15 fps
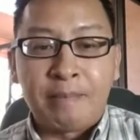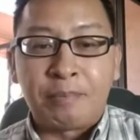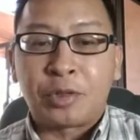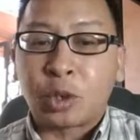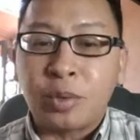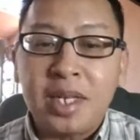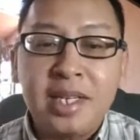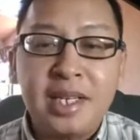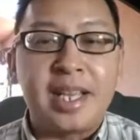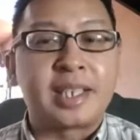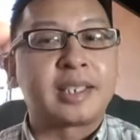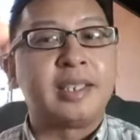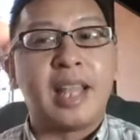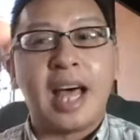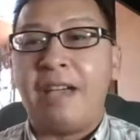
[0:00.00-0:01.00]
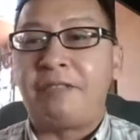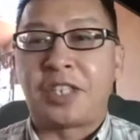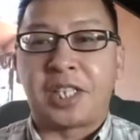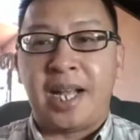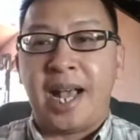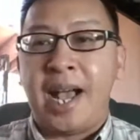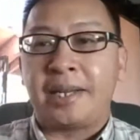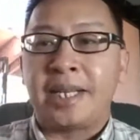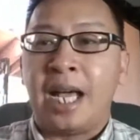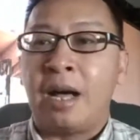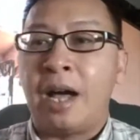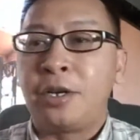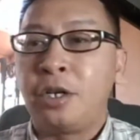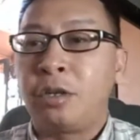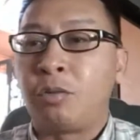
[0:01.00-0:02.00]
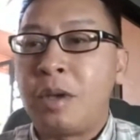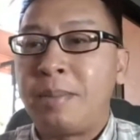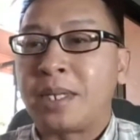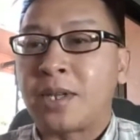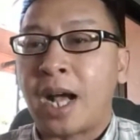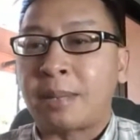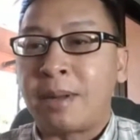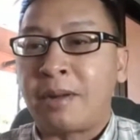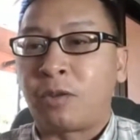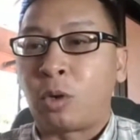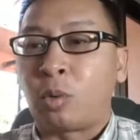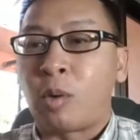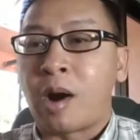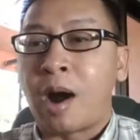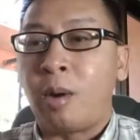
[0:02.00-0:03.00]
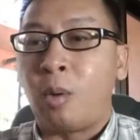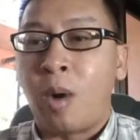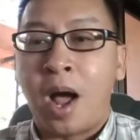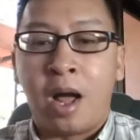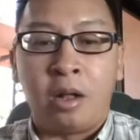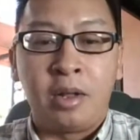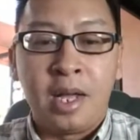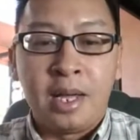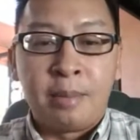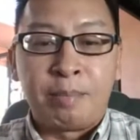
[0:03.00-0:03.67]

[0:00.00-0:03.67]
3 is live chat. Now, I know that we've been talking about for a while,